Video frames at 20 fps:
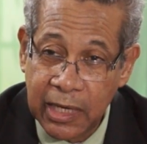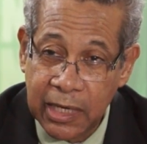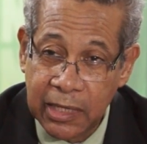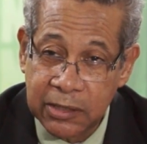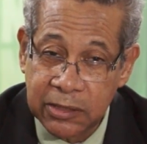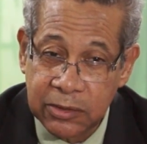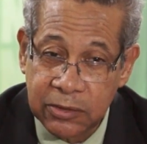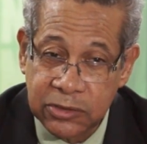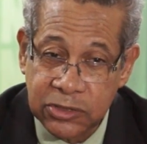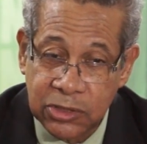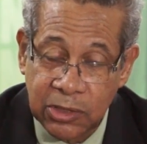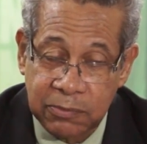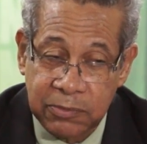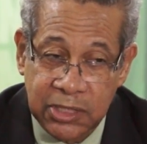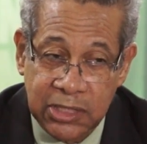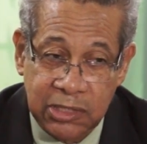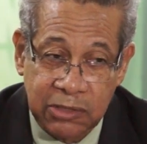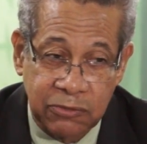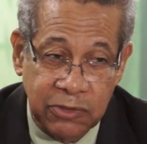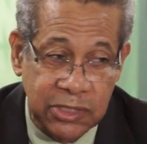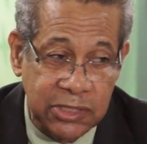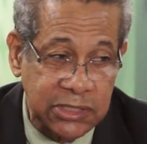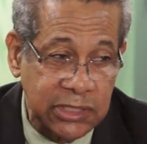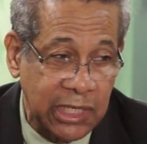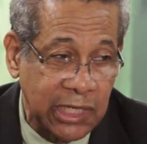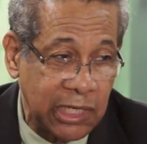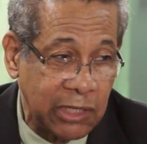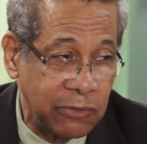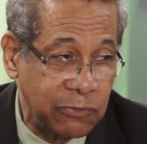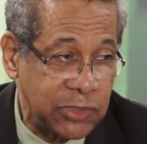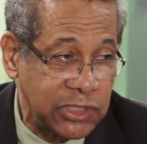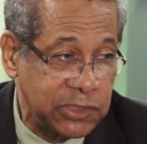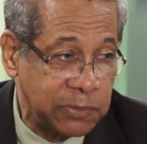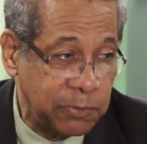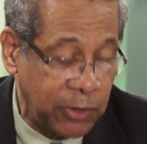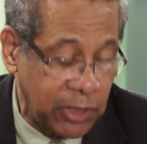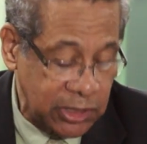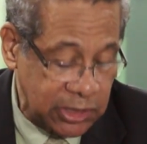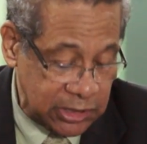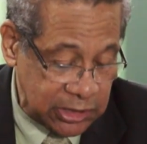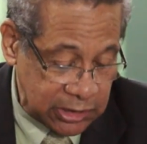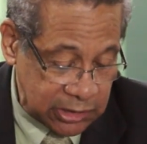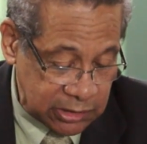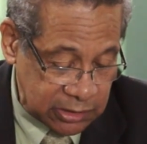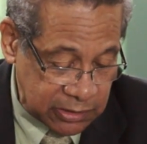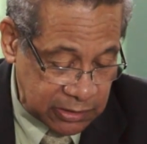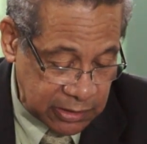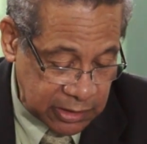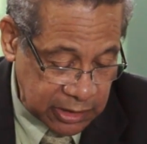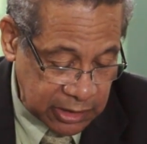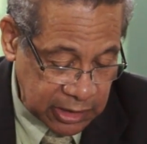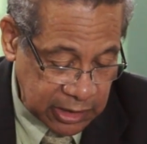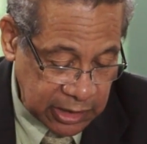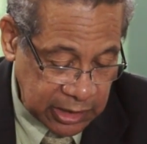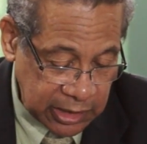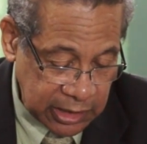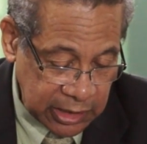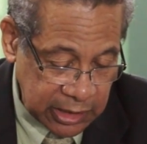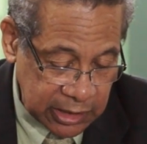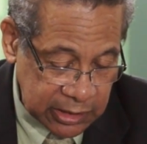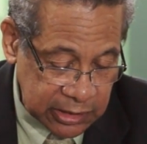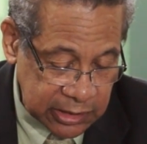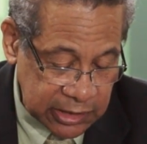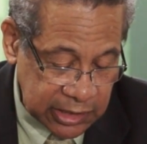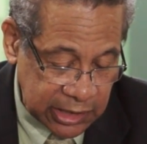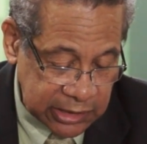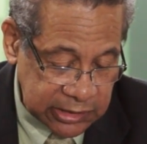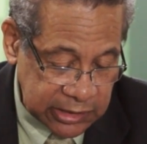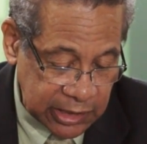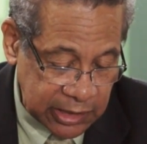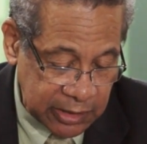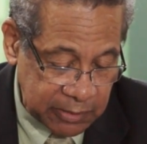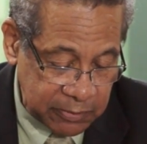And some areas are responding in that